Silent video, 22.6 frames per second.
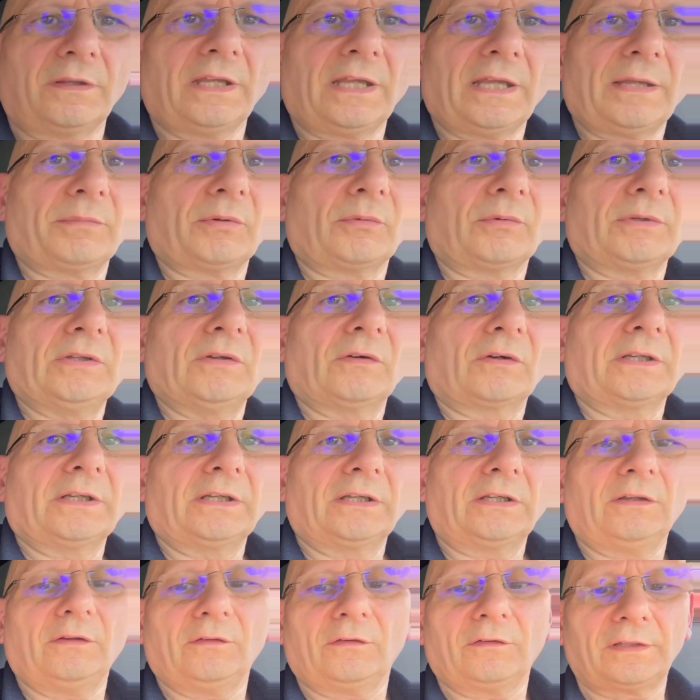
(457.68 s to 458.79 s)
but we're not going to
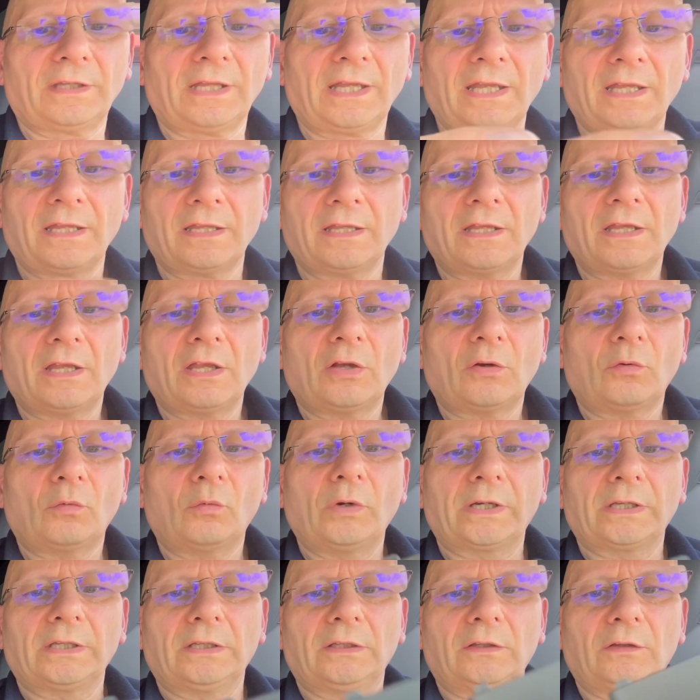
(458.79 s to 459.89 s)
use that. We're going
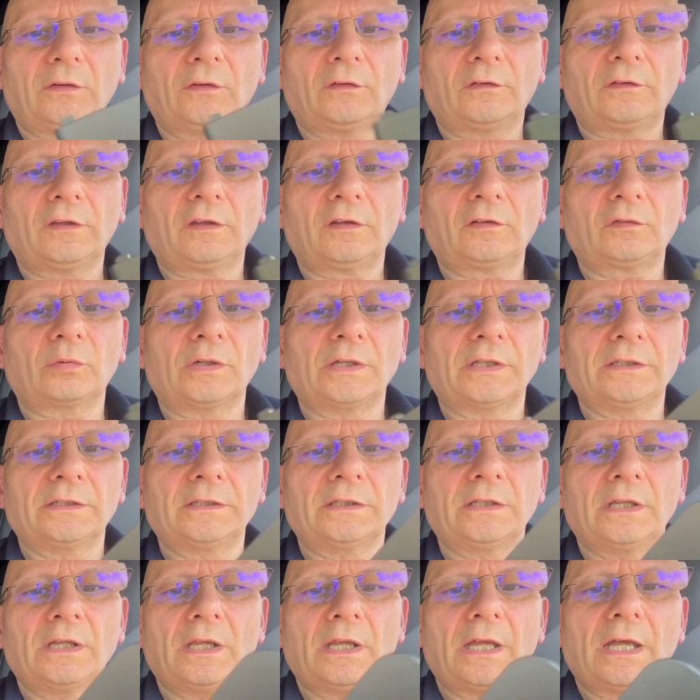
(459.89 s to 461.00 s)
to use this one,
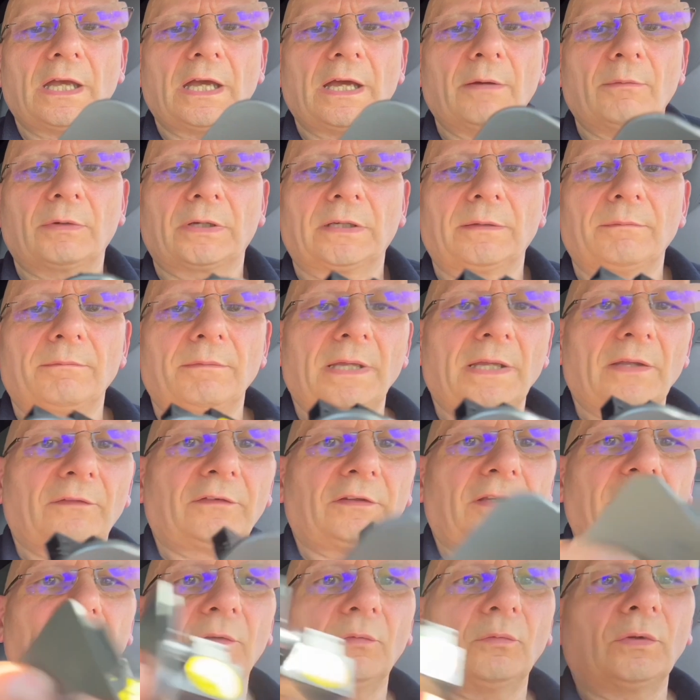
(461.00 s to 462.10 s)
and we're going to mount
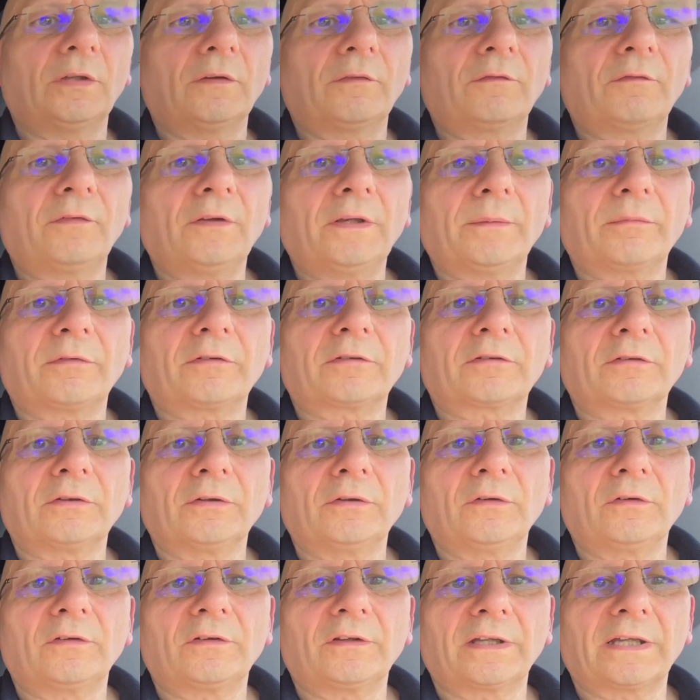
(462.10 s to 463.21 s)
it with the Phillips
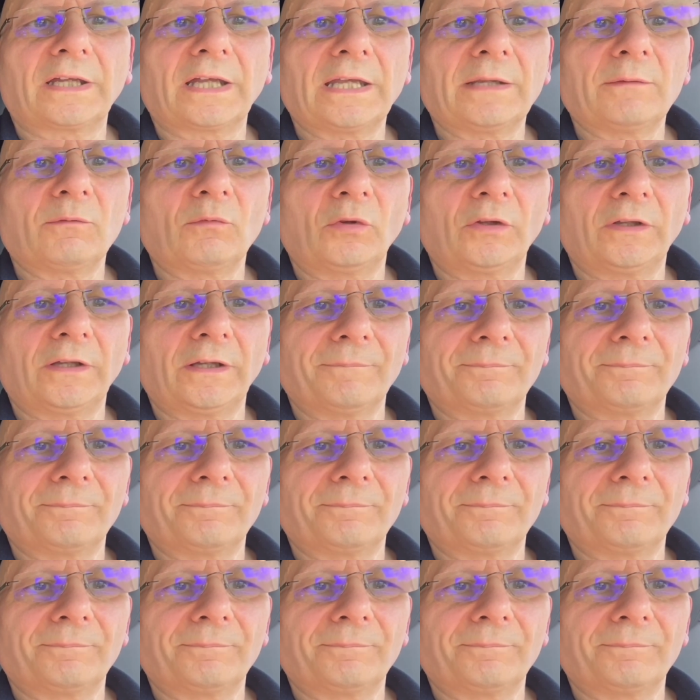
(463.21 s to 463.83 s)
screws that came with it.